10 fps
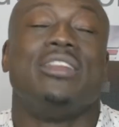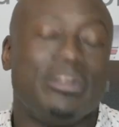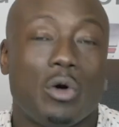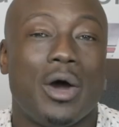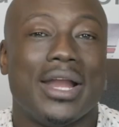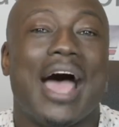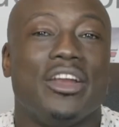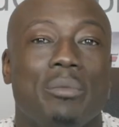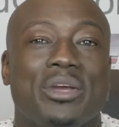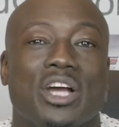You know what? I
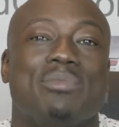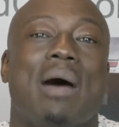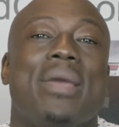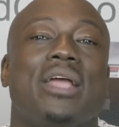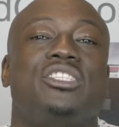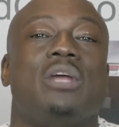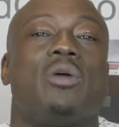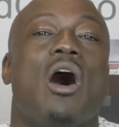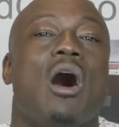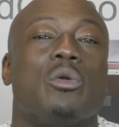know because my man Jim
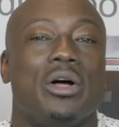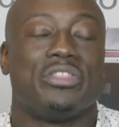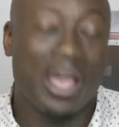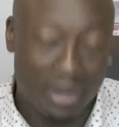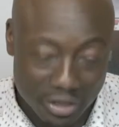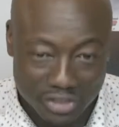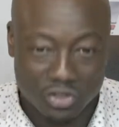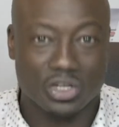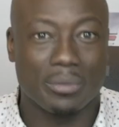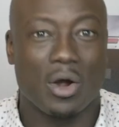Caldwell. Thank goodness
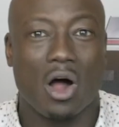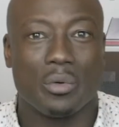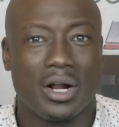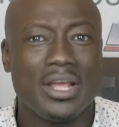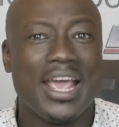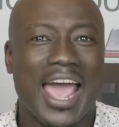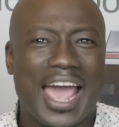for Jim Caldwell.